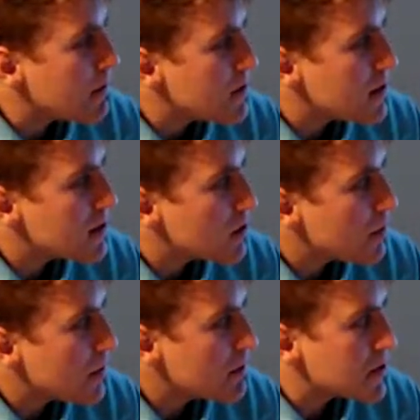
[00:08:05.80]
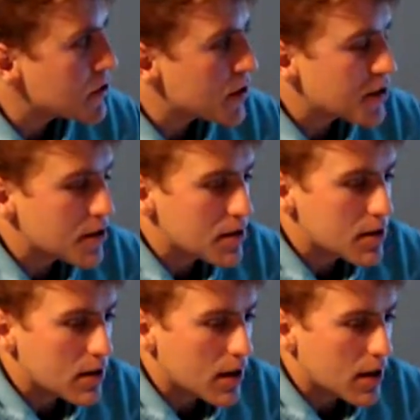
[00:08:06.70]
seen so many restrictions
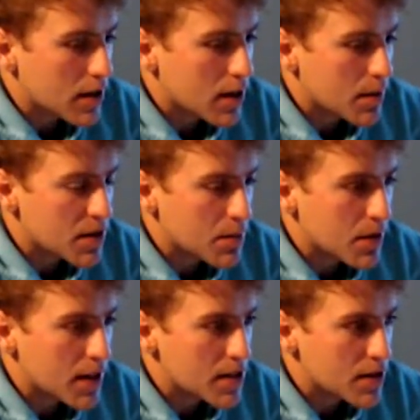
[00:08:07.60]
come into place.